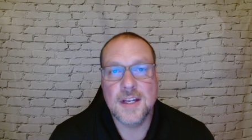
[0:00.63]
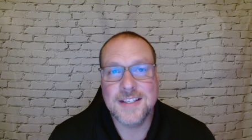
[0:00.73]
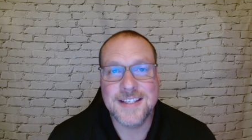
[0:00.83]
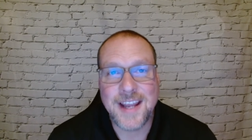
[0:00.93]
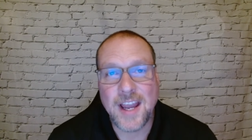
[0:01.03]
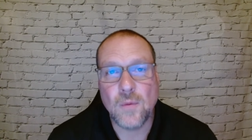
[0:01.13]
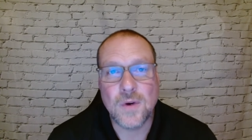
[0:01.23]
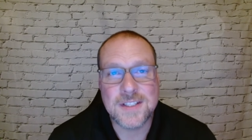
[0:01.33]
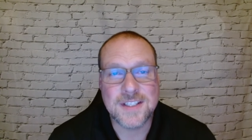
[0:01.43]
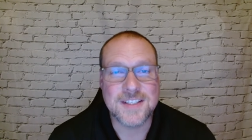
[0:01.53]
Today, I
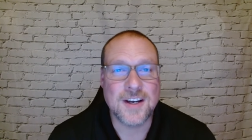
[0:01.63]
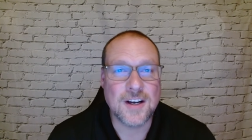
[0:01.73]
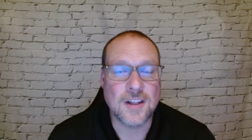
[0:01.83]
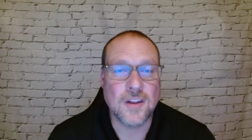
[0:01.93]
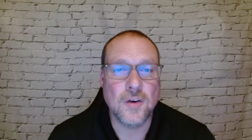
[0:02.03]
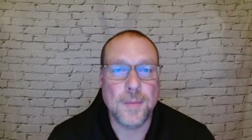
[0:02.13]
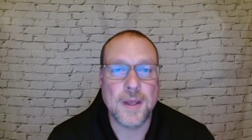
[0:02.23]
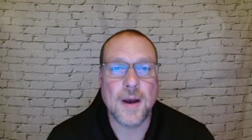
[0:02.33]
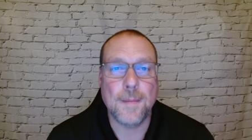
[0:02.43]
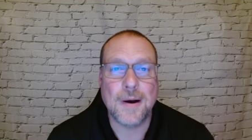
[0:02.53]
wanted to talk a little
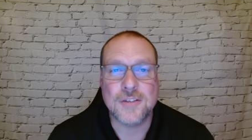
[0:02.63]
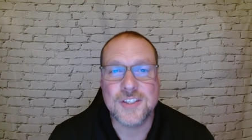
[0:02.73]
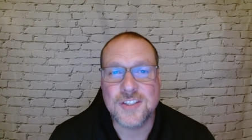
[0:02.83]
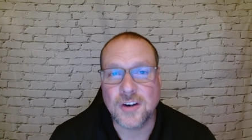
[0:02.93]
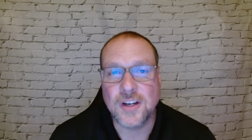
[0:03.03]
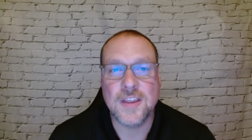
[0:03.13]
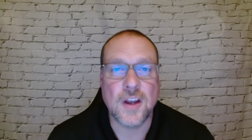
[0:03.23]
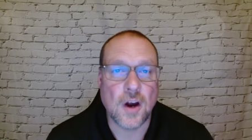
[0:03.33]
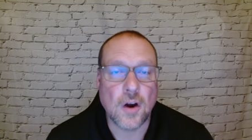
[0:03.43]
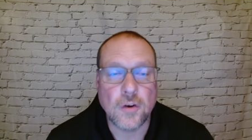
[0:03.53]
bit about starting the
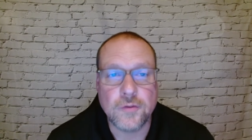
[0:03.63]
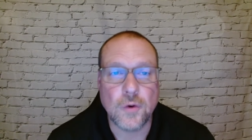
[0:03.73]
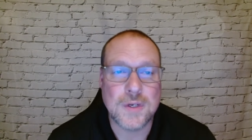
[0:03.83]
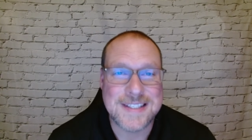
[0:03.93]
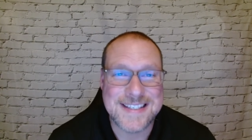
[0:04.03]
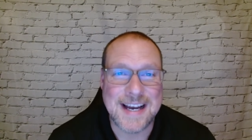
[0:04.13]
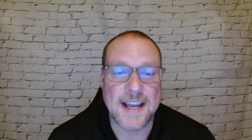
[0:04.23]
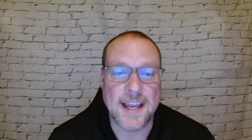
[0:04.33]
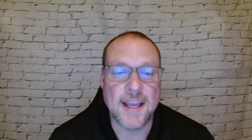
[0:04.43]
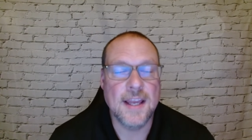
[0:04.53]
carnivore
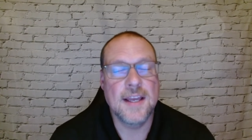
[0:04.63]
diet.